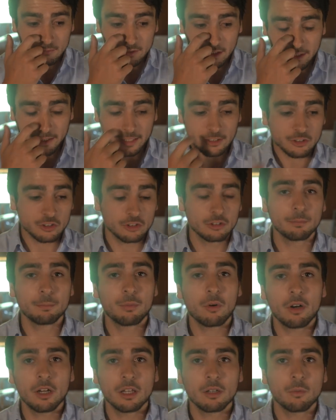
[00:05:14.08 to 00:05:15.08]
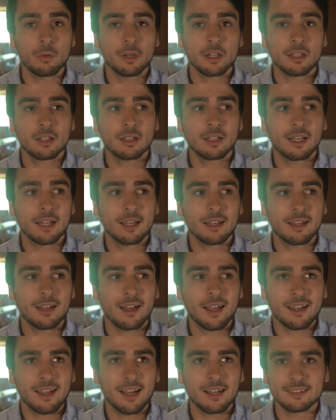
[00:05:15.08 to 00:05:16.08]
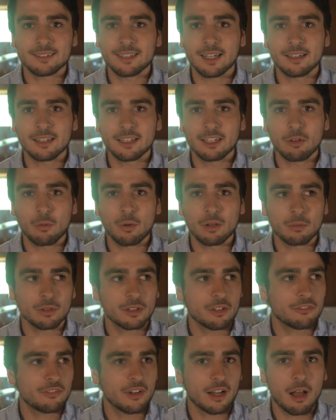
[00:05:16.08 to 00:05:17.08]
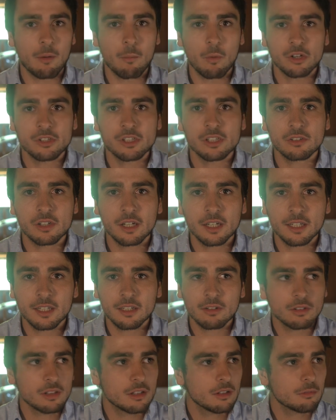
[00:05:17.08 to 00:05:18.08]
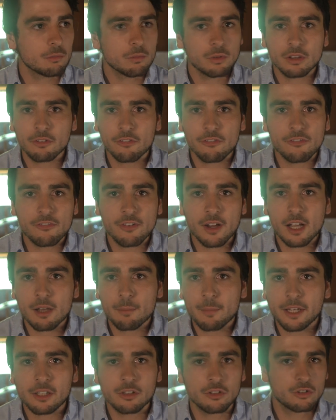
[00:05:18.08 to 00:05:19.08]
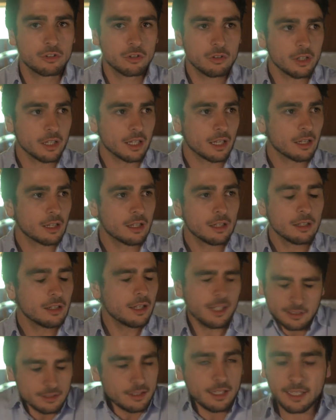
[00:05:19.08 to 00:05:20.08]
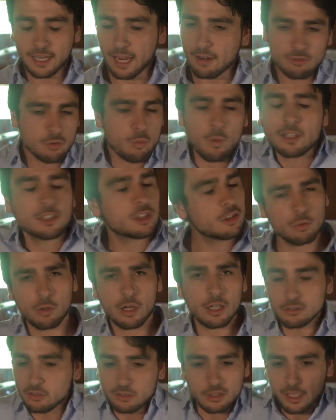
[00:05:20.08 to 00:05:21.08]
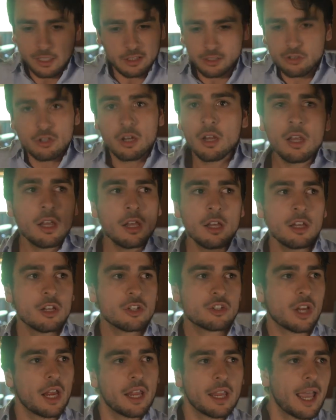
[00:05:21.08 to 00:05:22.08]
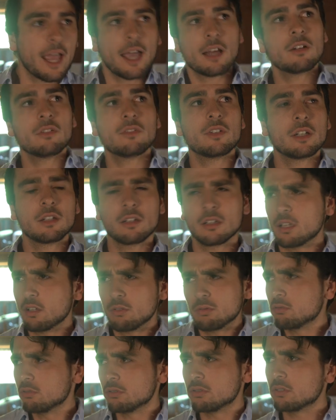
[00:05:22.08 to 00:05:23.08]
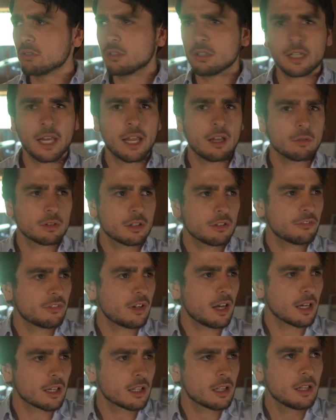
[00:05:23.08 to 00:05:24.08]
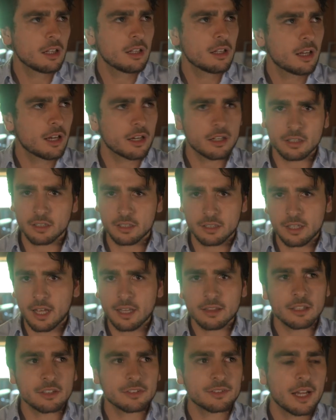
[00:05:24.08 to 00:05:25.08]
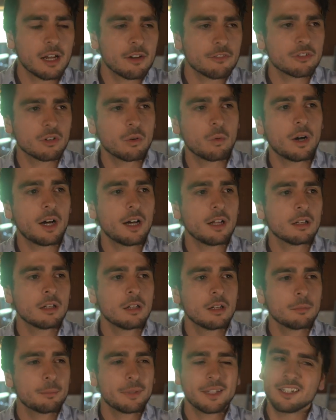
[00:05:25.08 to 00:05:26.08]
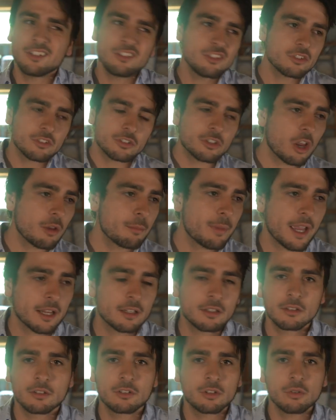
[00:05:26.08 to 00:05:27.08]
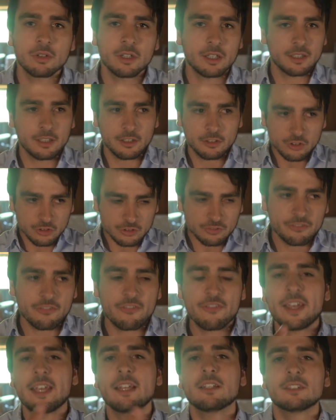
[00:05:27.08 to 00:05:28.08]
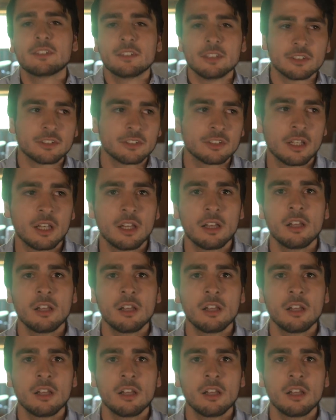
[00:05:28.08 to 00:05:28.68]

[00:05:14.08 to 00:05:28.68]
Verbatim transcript: it gets to the point where you're like, I can't tell anyone what the fuck I'm watching right now. What the, what the fuck am I doing? And like every once in a while you kind of sh shake out of it and you're like, ooh, okay, what the fuck? I gotta cut this down for a while. But then you just go back to it and it just feeds this